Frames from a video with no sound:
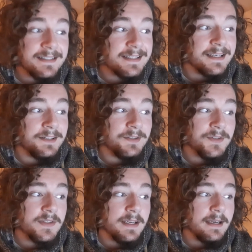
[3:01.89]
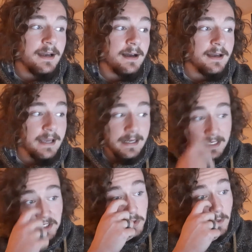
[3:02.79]
skills and
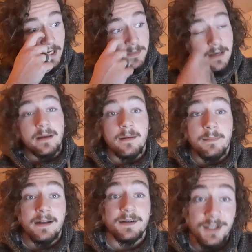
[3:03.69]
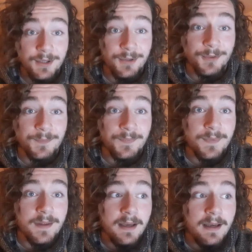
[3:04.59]
inch your way to becoming a better you.
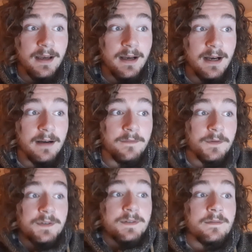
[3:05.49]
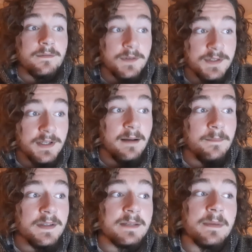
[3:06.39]
For
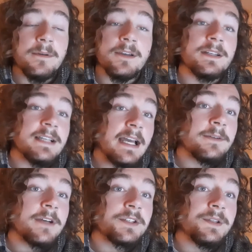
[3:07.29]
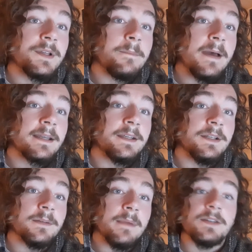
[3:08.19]
some, this may be a good time to actually look back at
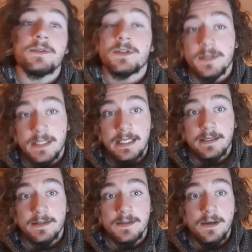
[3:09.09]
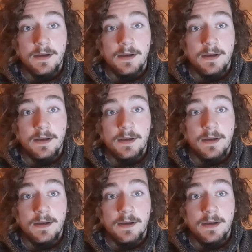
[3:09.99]
your mentor's critiques